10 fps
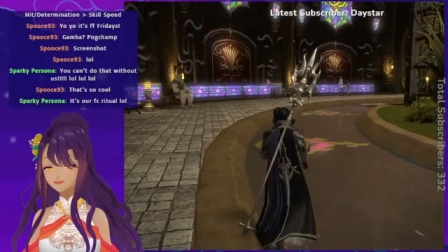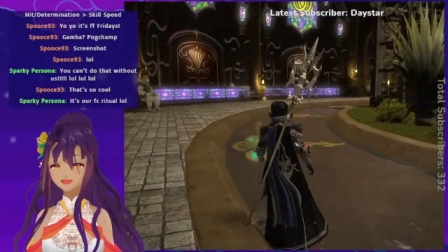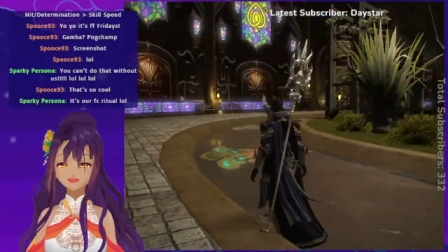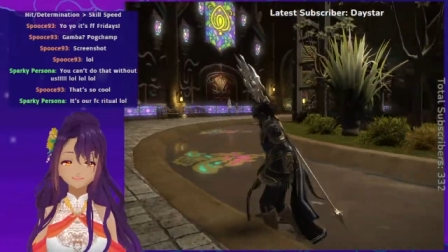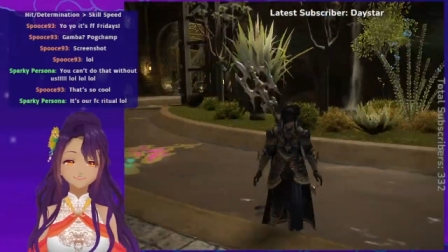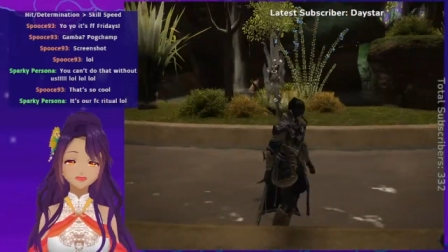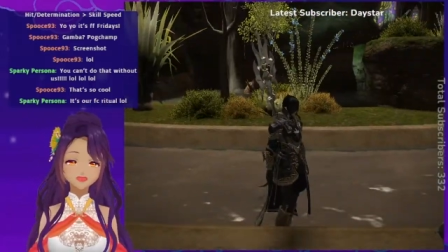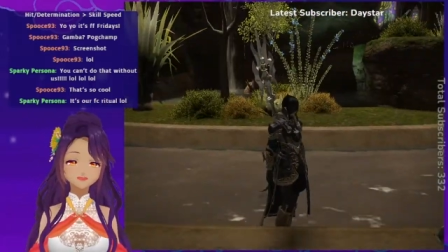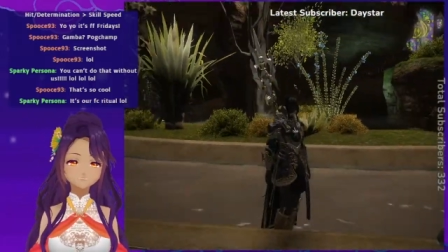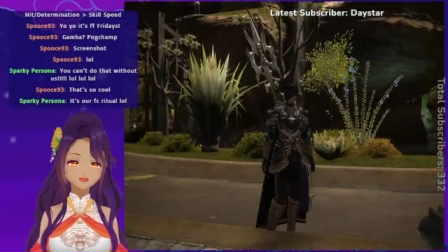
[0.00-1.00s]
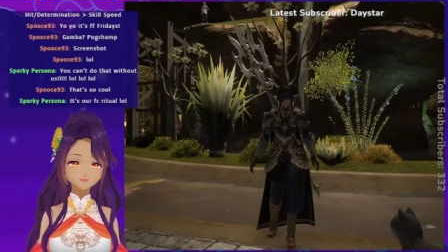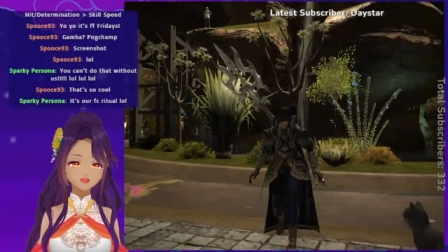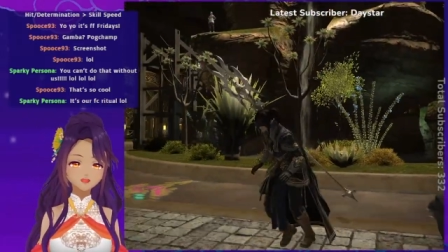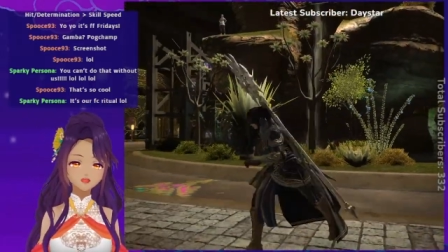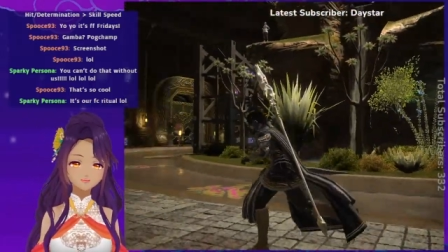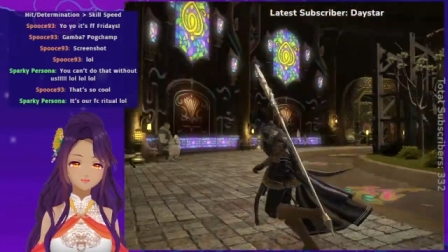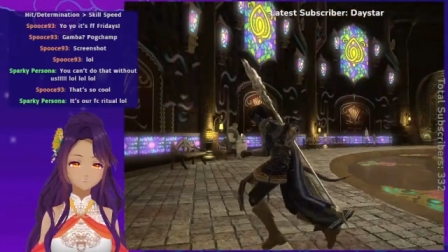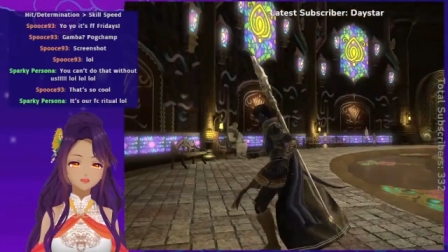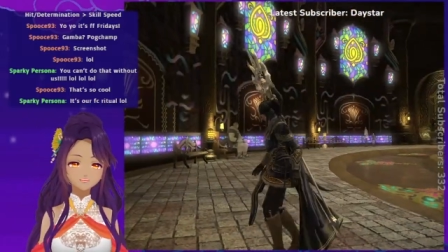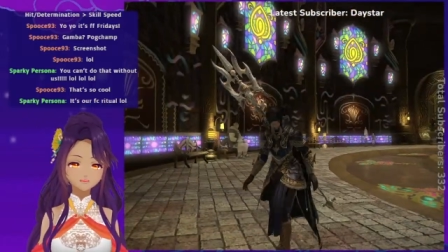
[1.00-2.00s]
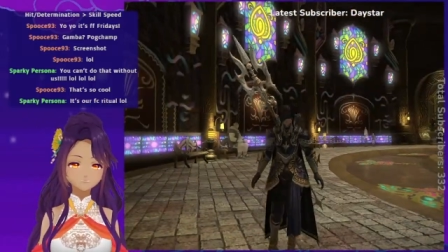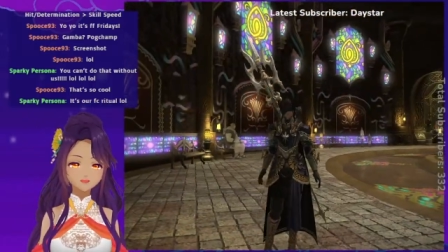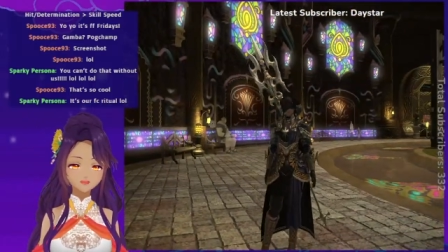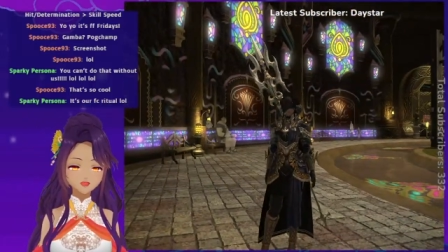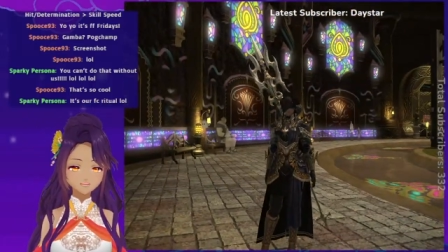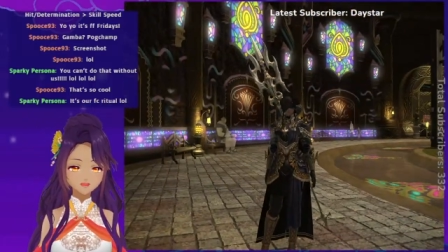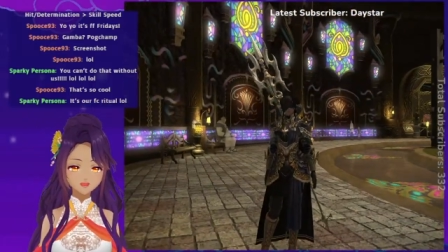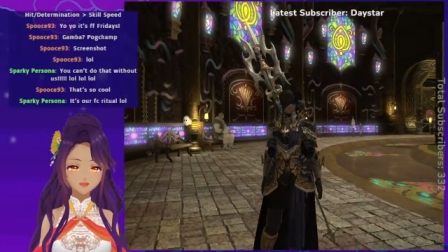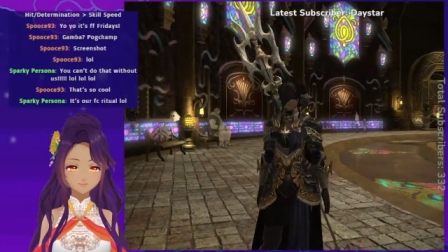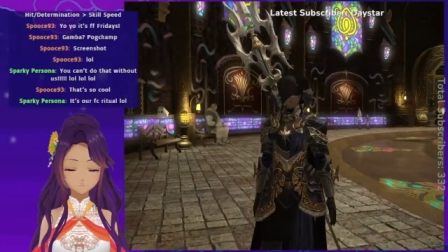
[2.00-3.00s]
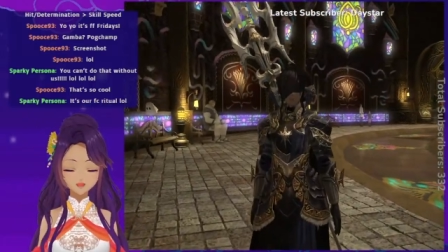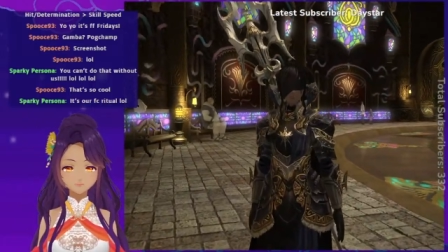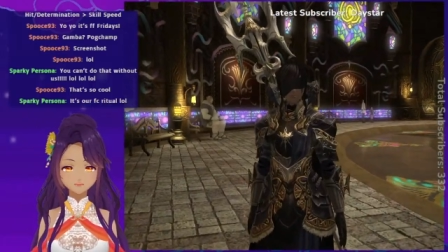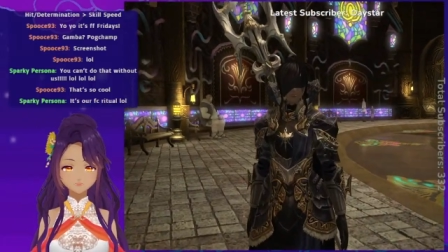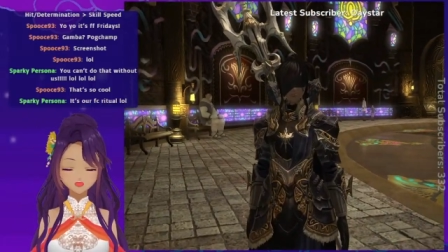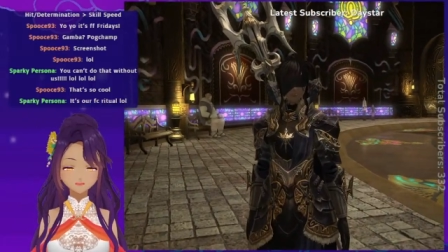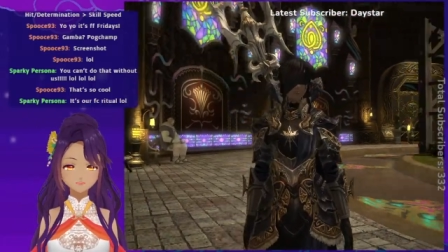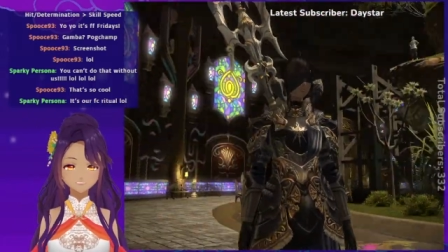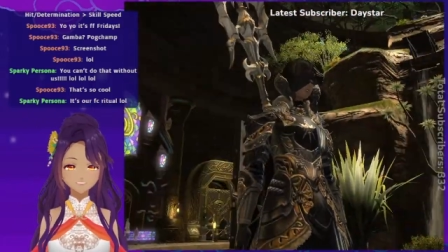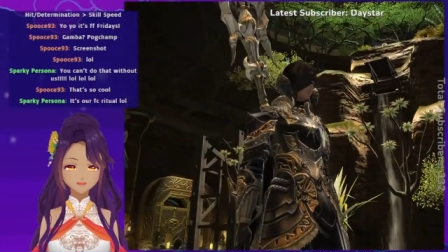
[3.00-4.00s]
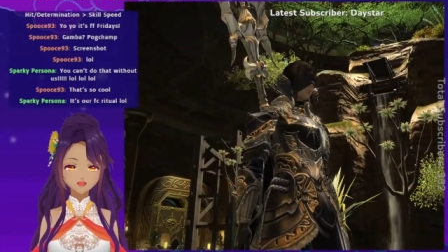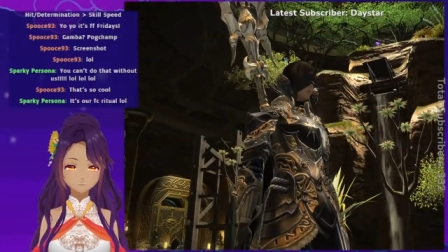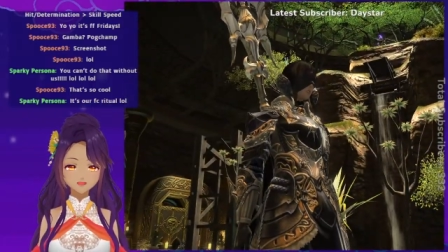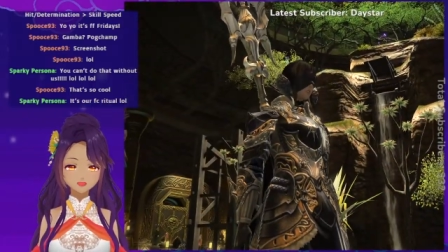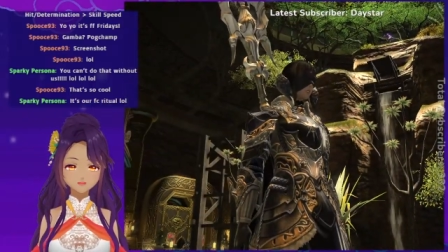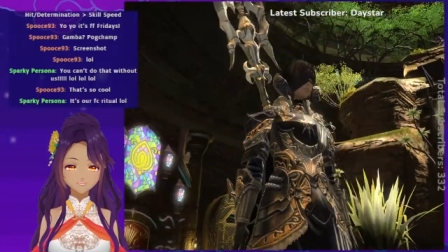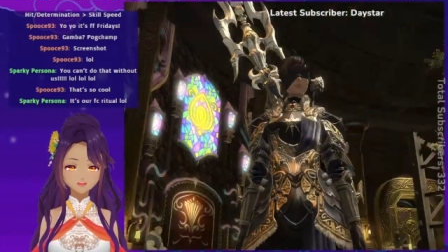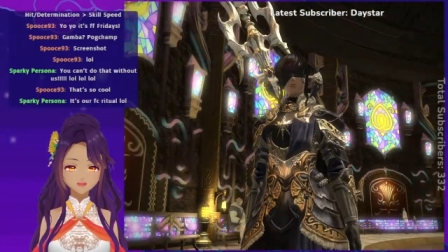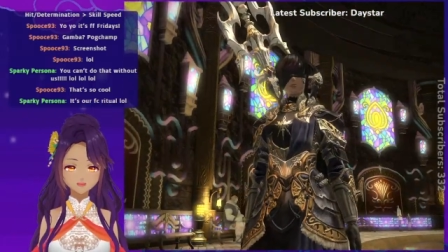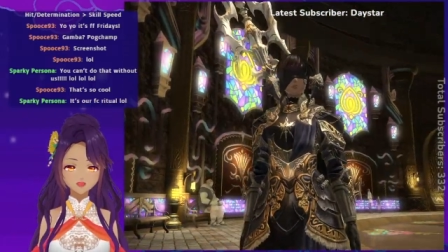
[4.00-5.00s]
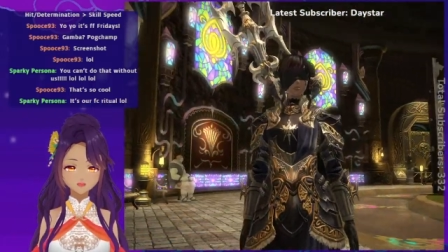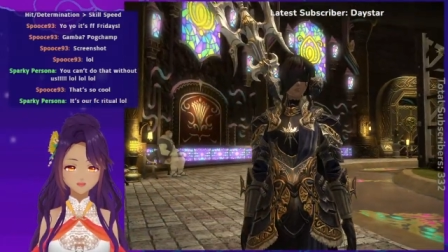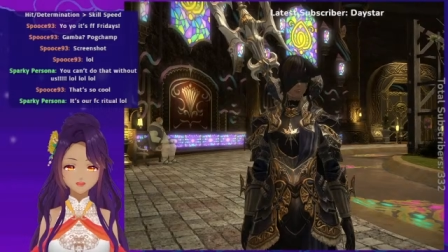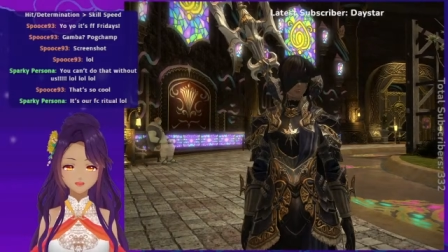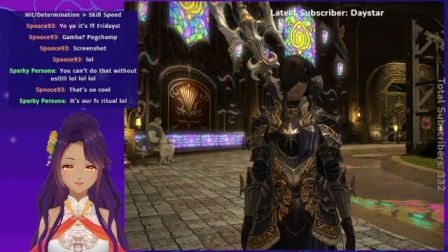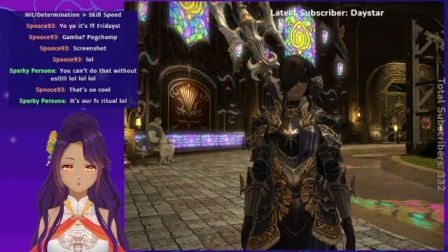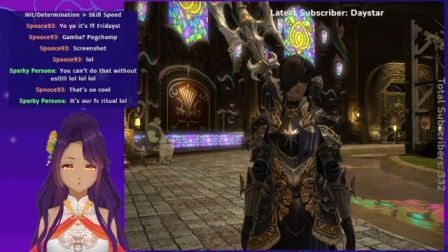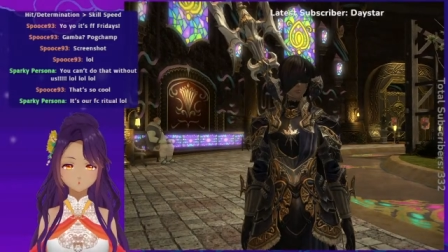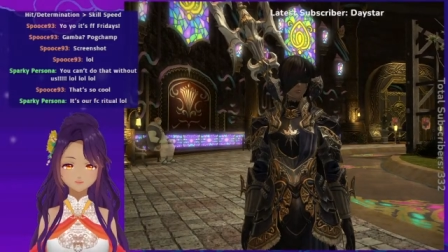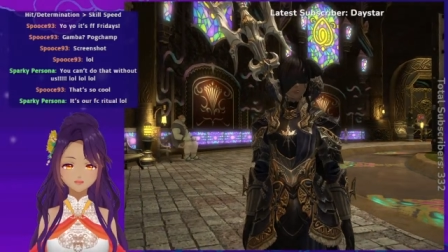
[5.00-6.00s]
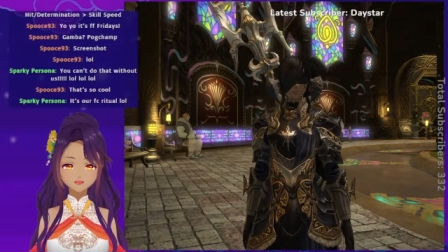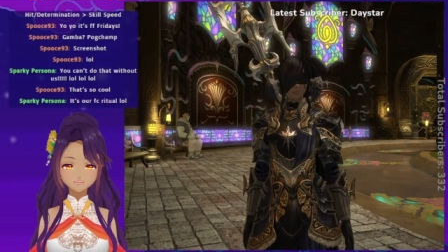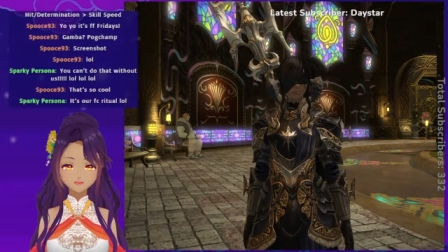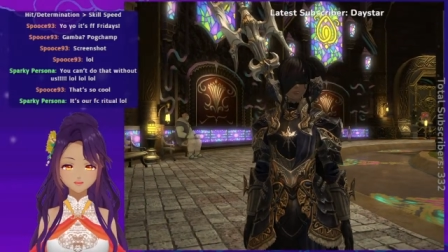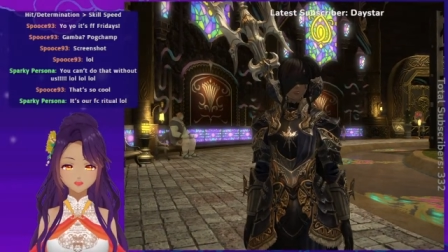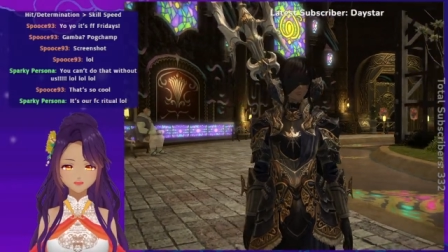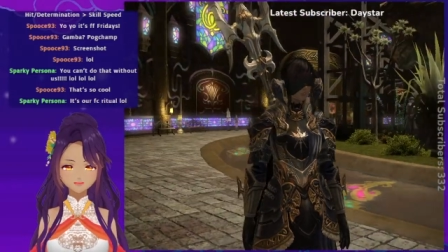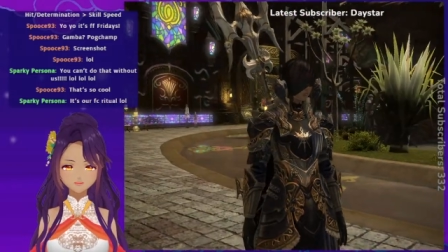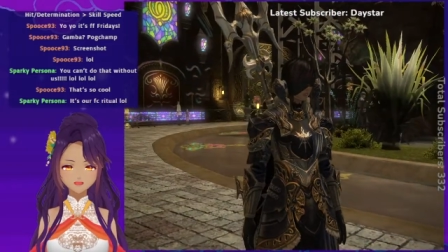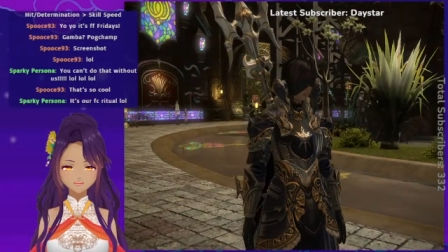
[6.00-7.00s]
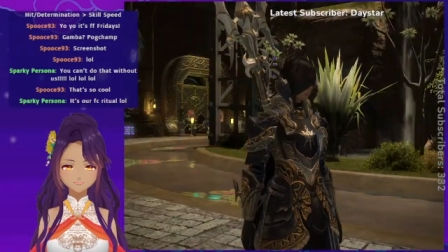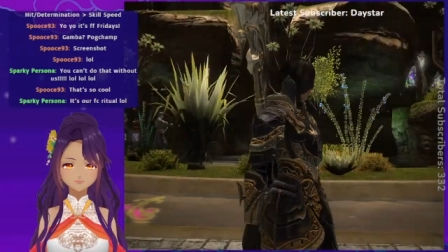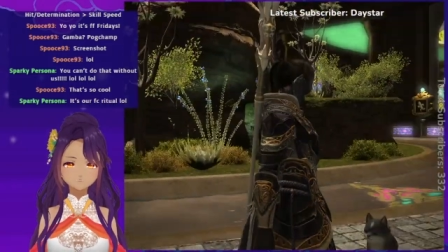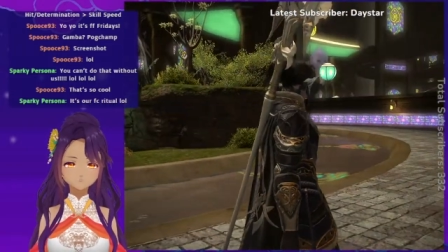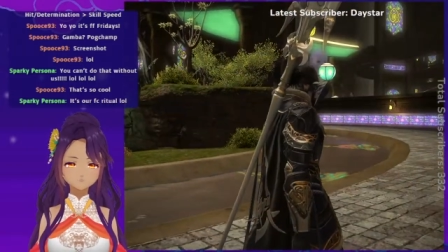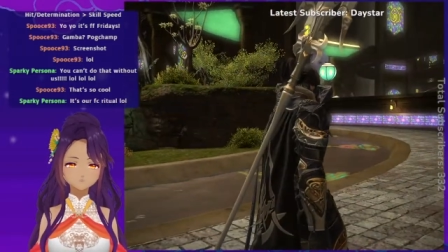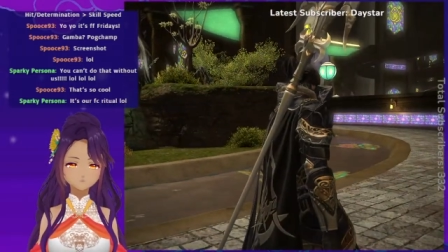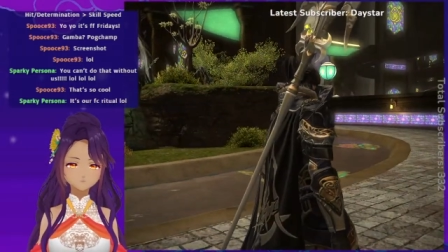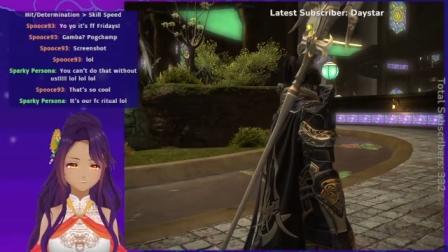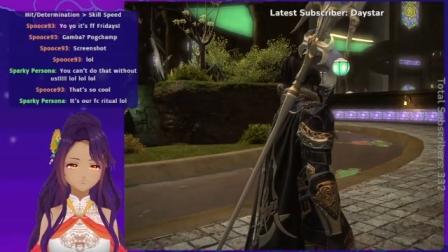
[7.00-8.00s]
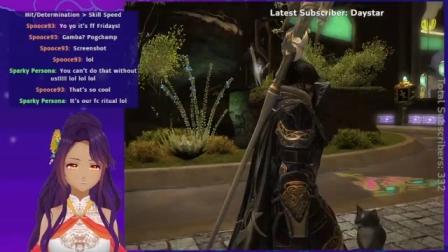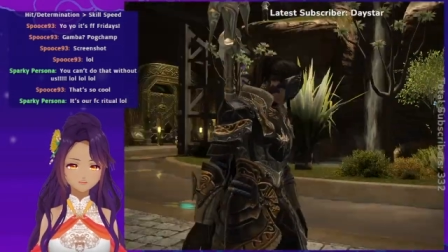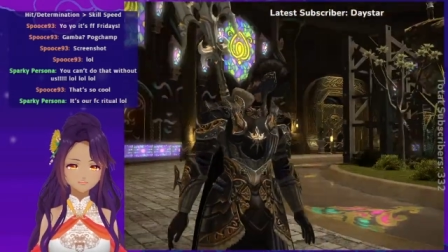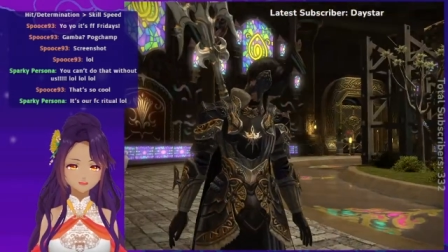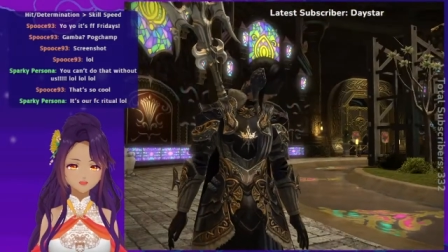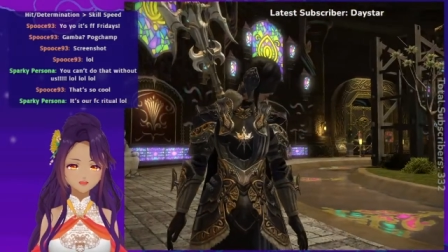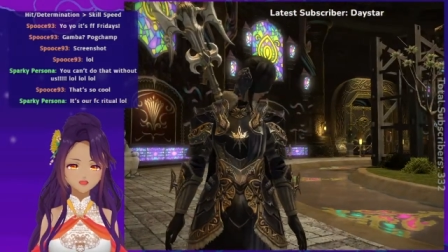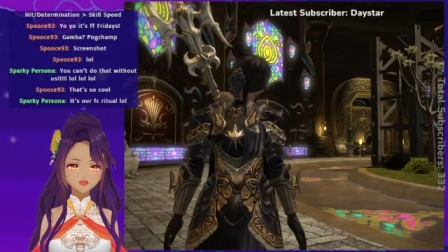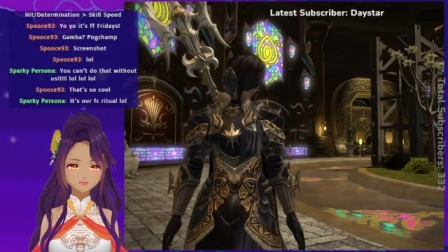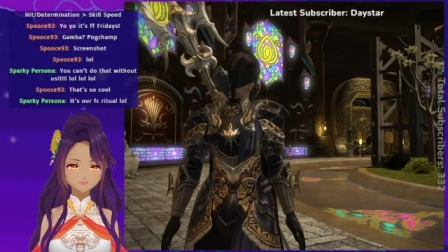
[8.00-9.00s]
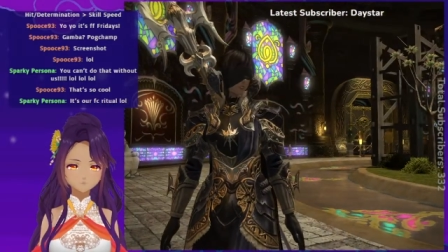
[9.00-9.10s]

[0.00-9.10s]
Oh yeah, no, this one I got recently. I was like, I need to go get a certain armor set, and I was like, oh yeah, I could probably get the new thing that I keep forgetting to get. And so that's what I got.